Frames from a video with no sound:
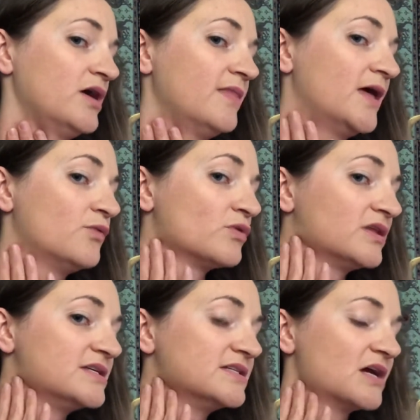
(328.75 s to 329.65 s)
and then
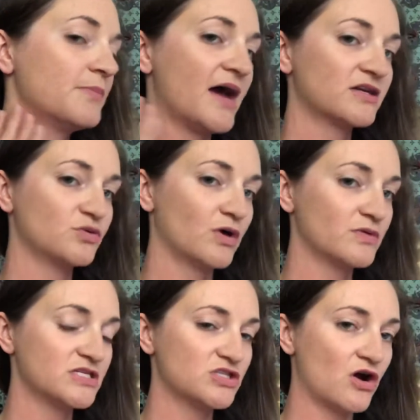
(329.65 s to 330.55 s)
releasing it back to where
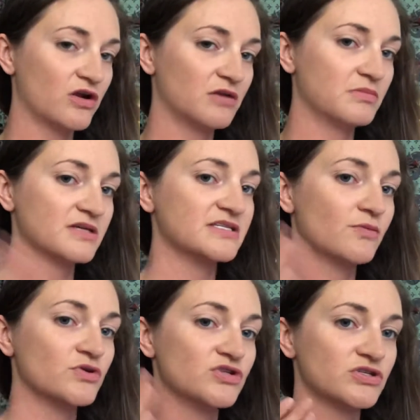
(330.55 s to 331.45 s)
we started, because then
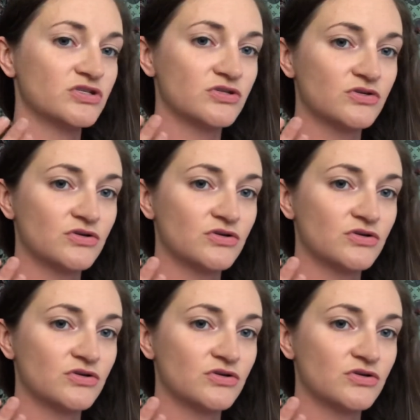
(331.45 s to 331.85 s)
we're just